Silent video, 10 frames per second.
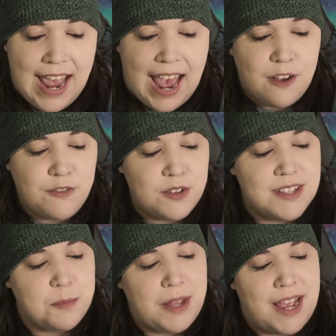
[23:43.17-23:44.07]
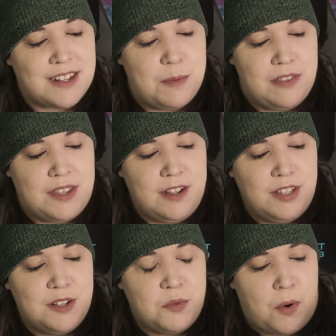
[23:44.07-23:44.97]
"After this blacksmith killed
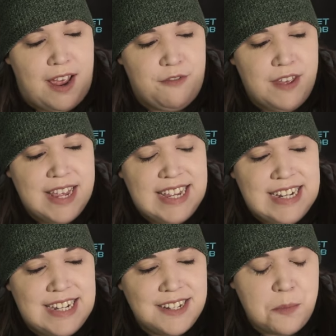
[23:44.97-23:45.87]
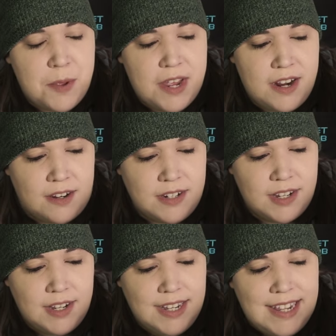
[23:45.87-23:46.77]
his wife, he disappeared.
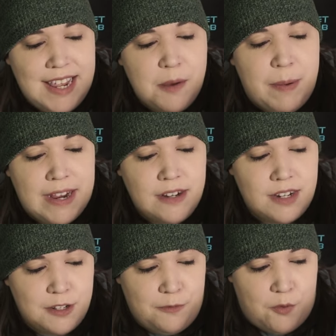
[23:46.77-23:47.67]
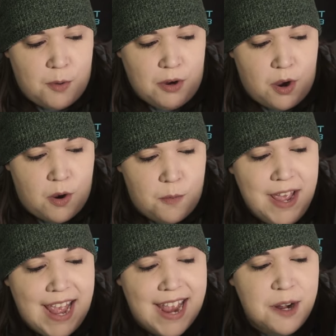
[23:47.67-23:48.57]
He abandoned his former home
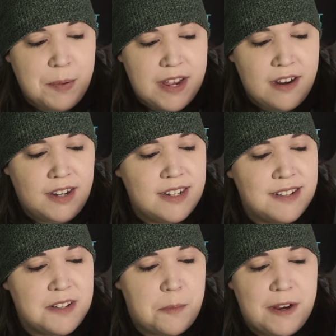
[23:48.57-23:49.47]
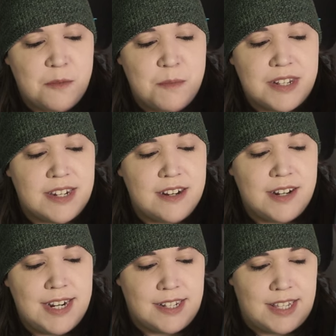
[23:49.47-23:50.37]
and appeared and disappeared
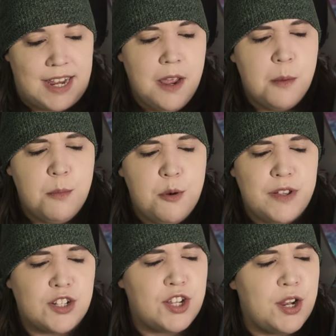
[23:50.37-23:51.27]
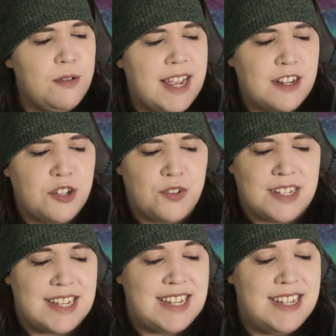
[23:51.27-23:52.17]
mysteriously, moving so
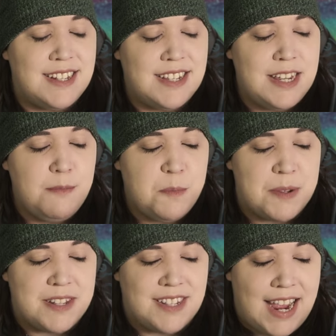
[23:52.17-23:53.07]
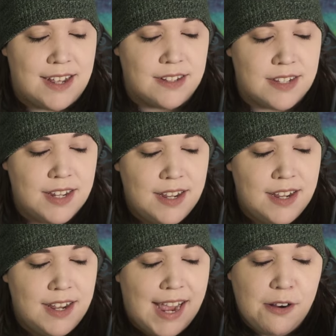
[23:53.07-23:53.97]
dexterously he seemed possessed.
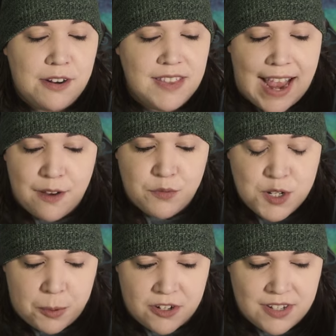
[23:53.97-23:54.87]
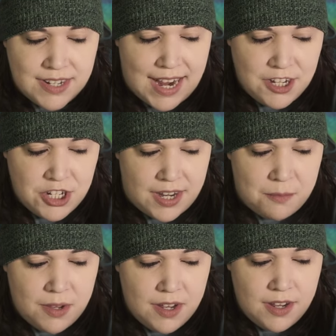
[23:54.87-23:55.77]
How could the average person catch
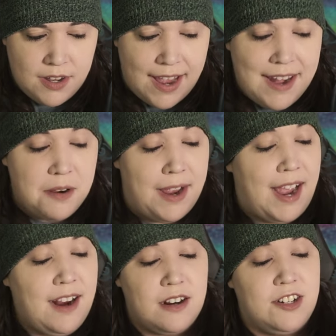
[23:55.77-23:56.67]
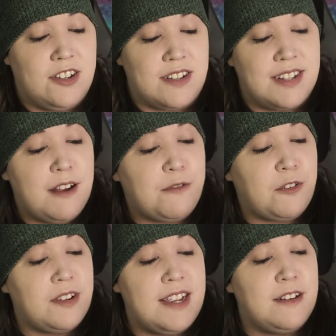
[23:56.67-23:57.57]
him? Anyway, I heard it took
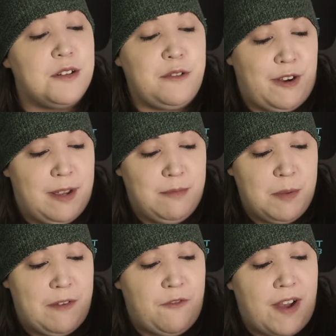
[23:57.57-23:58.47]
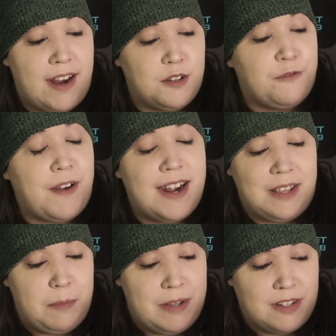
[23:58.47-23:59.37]
several years for him to be fi- to
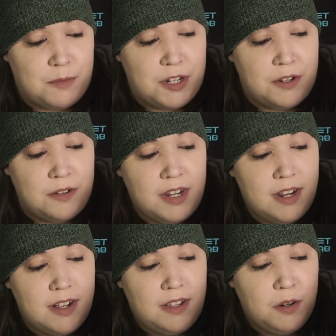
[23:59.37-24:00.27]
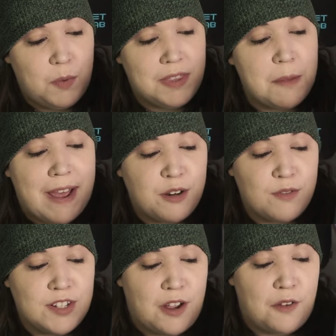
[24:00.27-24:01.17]
finally be subdued. With the matter
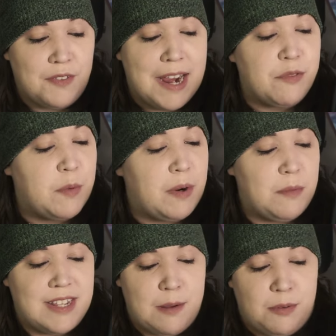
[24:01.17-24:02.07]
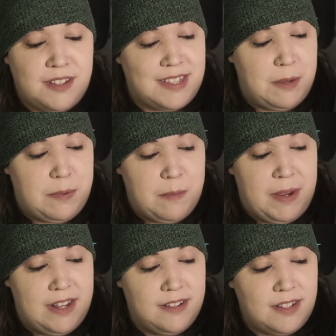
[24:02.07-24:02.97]
resolved, everyone was able to sleep in
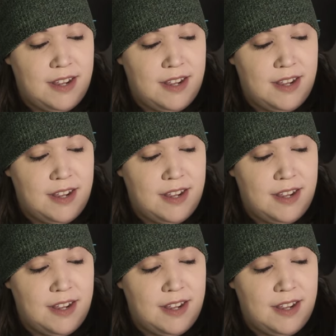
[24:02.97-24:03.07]
peace.